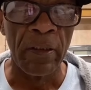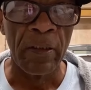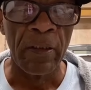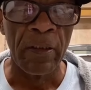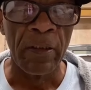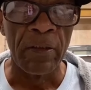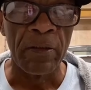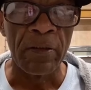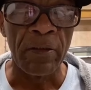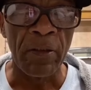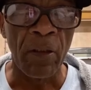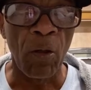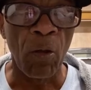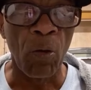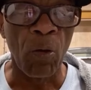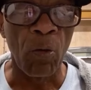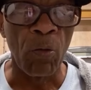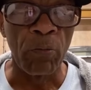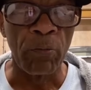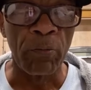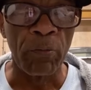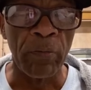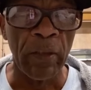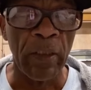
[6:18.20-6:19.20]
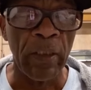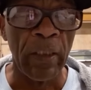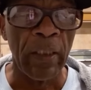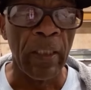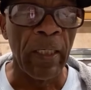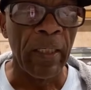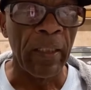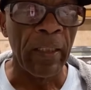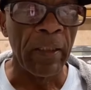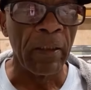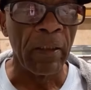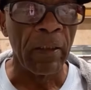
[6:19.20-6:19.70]
So,
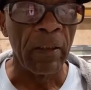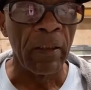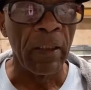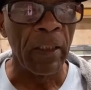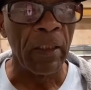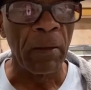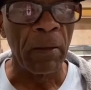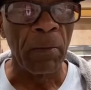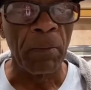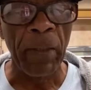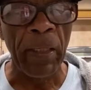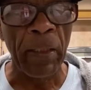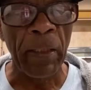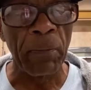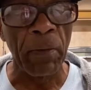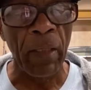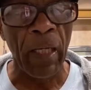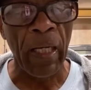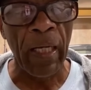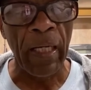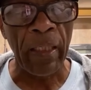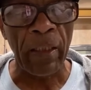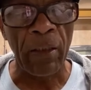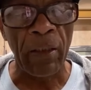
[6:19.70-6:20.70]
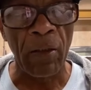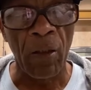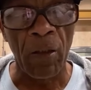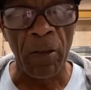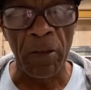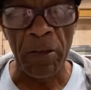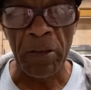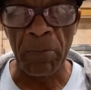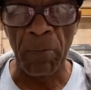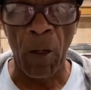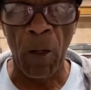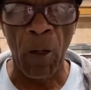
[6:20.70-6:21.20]
in a big block or a
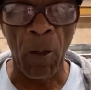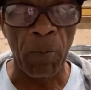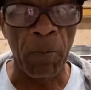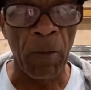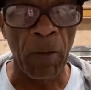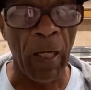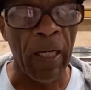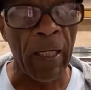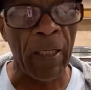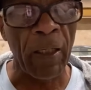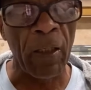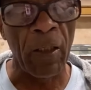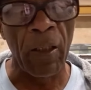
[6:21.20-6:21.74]
small block or